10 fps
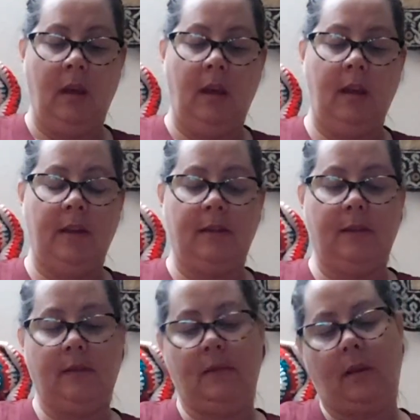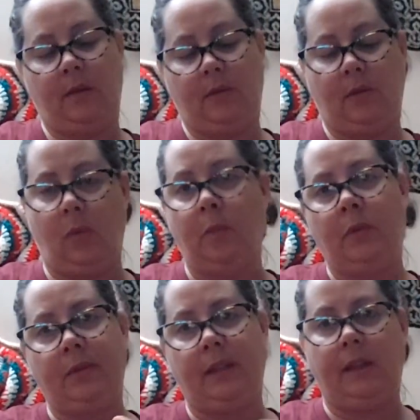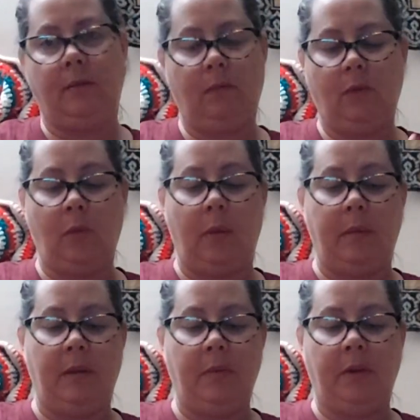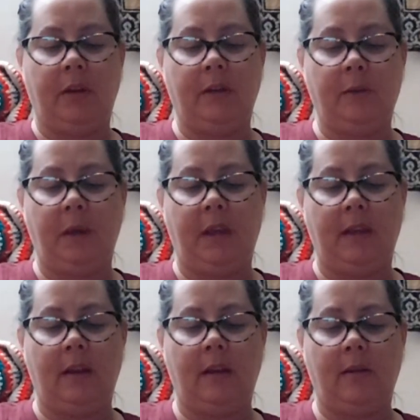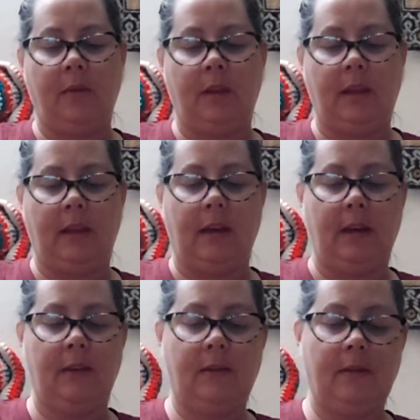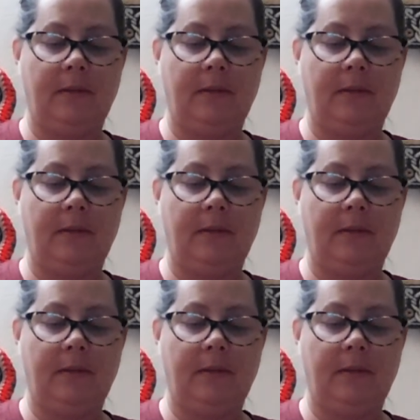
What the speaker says: And I was told mostly the women participate in that, not really the guys.